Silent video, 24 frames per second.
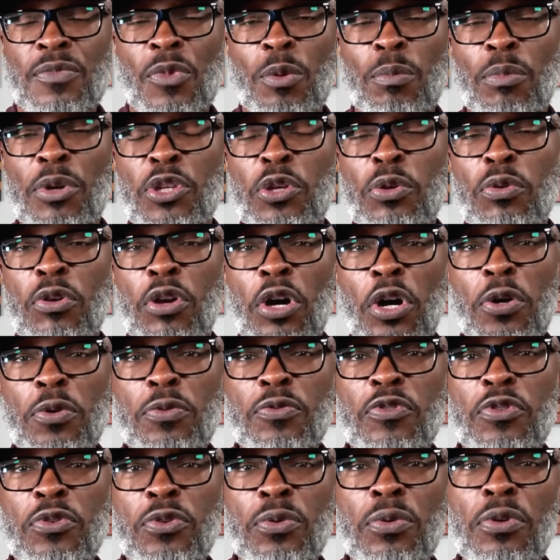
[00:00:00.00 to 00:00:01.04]
when you go
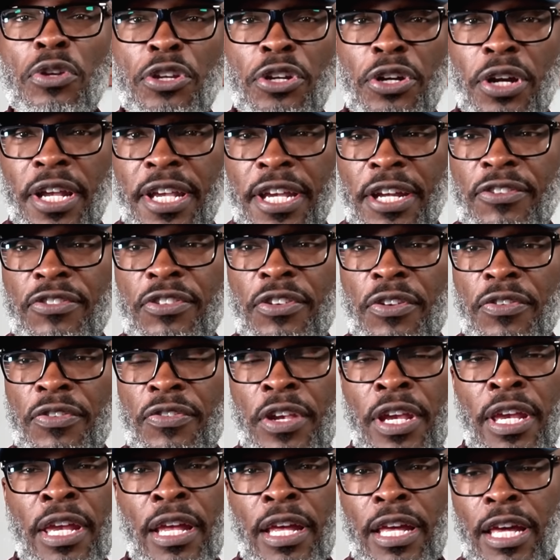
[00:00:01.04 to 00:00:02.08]
to your kitchen
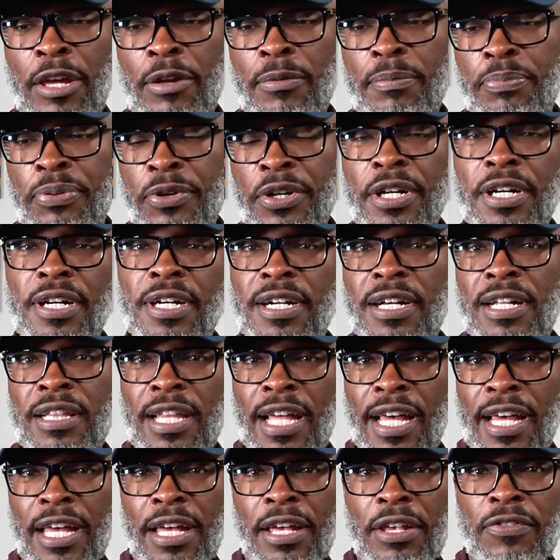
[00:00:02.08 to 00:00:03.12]
sink and put a
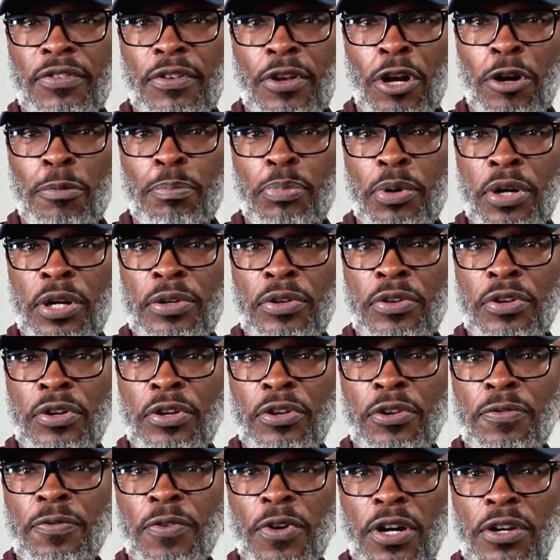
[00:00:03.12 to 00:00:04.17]
glass up under
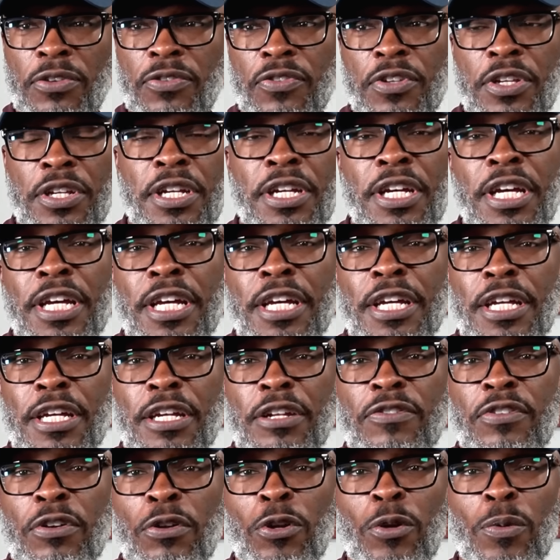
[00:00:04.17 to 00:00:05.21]
your faucet
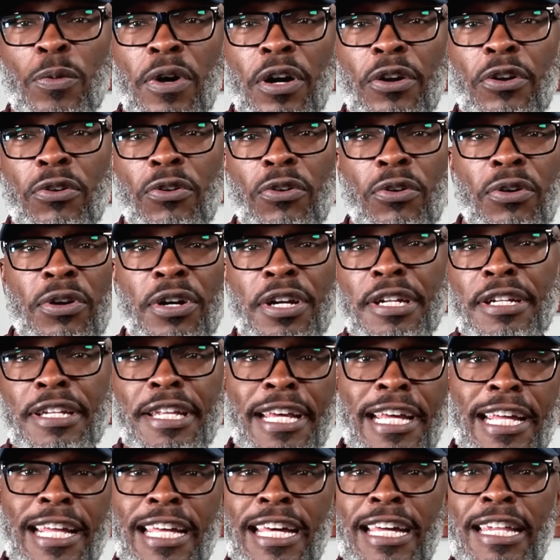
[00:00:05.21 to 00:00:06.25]
and turn the water on
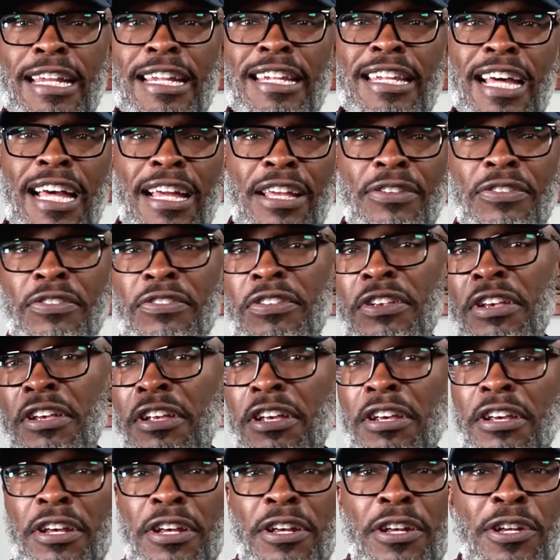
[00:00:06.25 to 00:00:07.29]
and get a nice
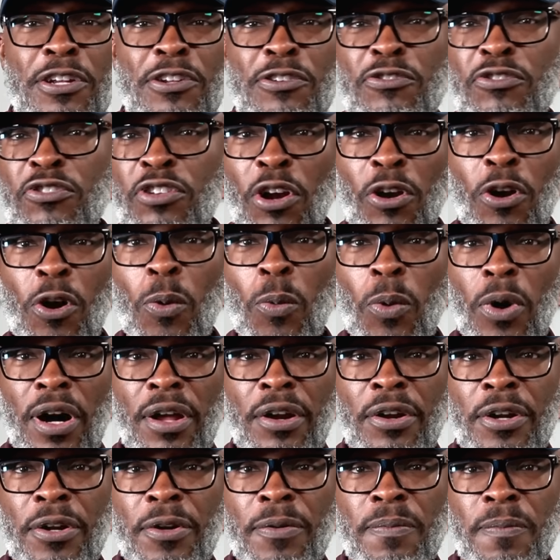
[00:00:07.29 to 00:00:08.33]
chug of
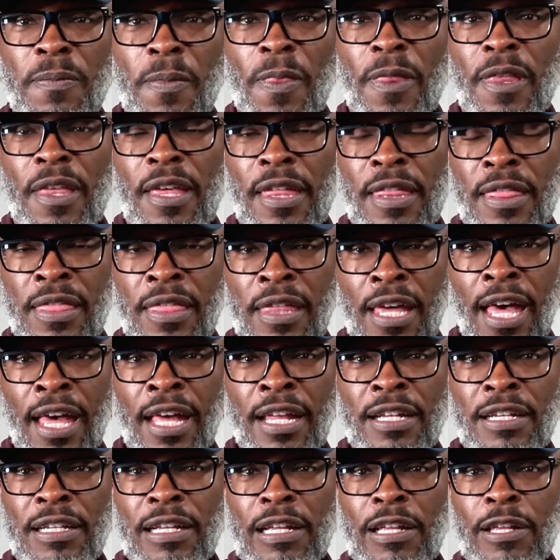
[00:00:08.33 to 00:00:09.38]
water,
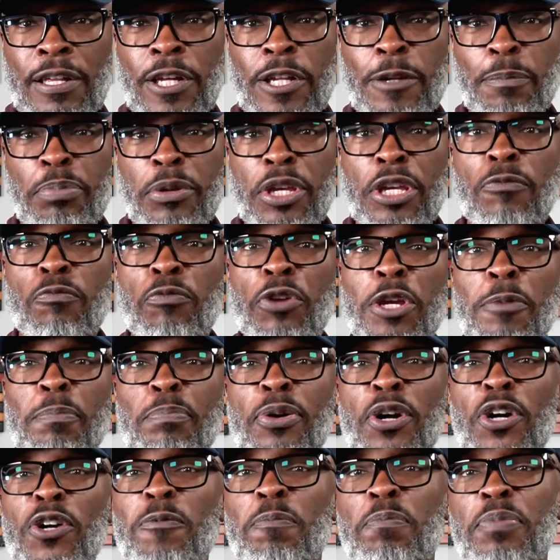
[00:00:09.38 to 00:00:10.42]
that could be
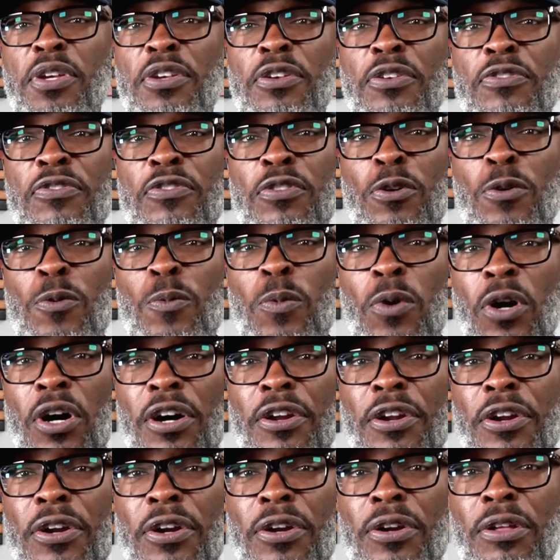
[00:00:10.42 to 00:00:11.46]
repurposed
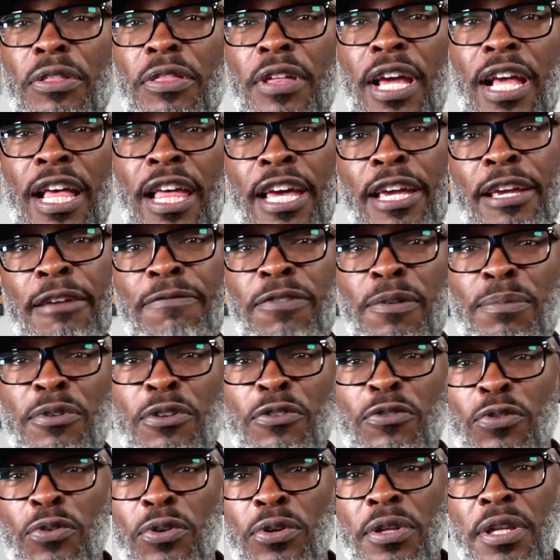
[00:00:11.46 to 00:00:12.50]
water that came from the
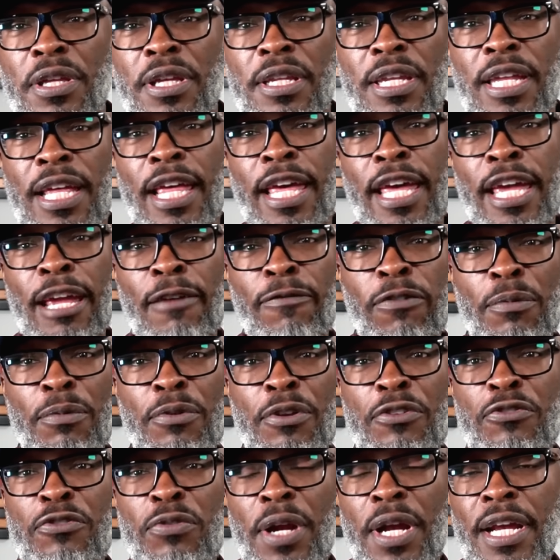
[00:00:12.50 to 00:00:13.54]
toilet, that came from
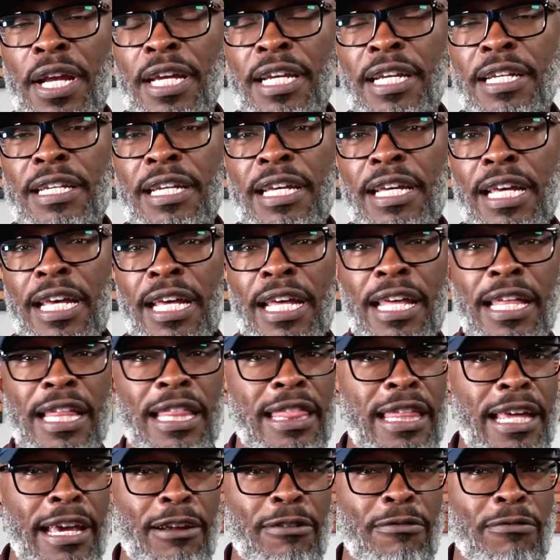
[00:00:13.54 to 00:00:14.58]
the drain,
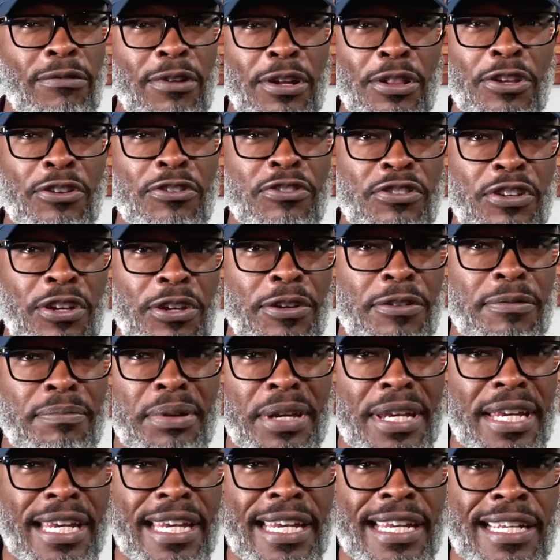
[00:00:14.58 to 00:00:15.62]
that really shouldn't
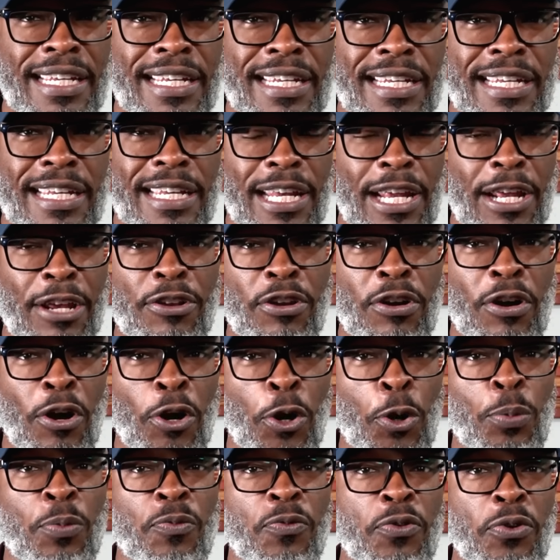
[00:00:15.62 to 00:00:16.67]
be in your
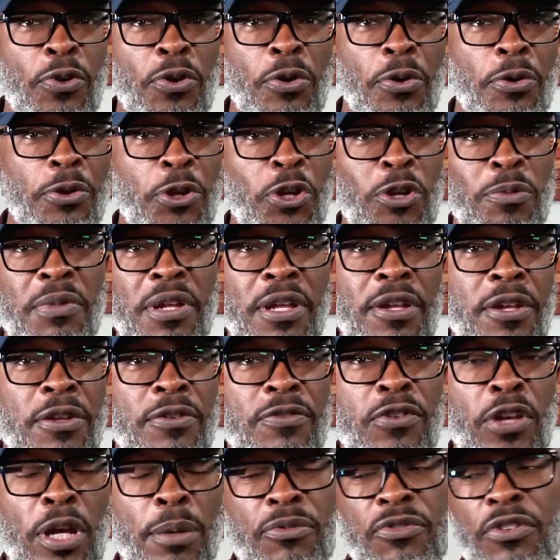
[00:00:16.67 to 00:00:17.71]
home for human
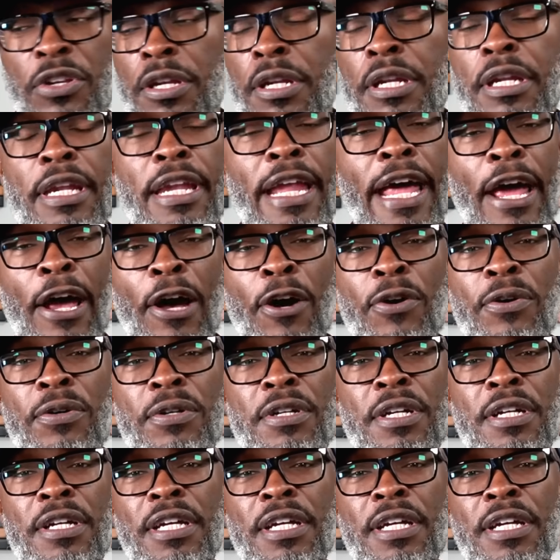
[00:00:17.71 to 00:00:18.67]
consumption. Now,